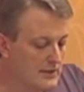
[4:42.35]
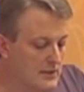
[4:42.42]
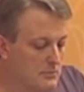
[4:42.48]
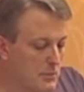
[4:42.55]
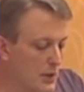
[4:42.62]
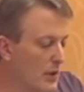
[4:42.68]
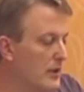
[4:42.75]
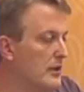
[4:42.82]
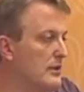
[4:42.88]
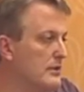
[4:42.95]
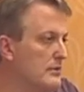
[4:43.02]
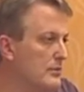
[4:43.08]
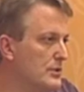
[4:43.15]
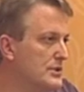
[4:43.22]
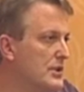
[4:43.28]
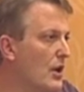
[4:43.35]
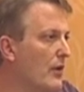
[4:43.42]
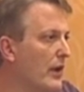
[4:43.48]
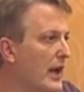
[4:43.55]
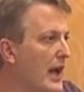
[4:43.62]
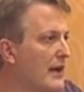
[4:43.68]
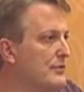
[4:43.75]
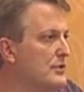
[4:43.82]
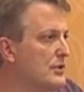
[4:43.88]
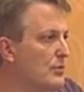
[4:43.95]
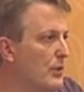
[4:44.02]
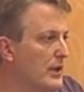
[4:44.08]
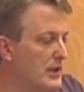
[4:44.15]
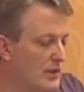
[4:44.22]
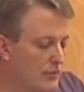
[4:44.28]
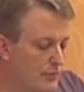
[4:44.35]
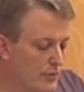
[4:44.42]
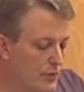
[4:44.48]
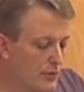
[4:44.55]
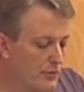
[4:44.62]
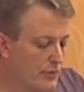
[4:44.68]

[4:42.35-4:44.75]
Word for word: Lindbergh was going after when he flew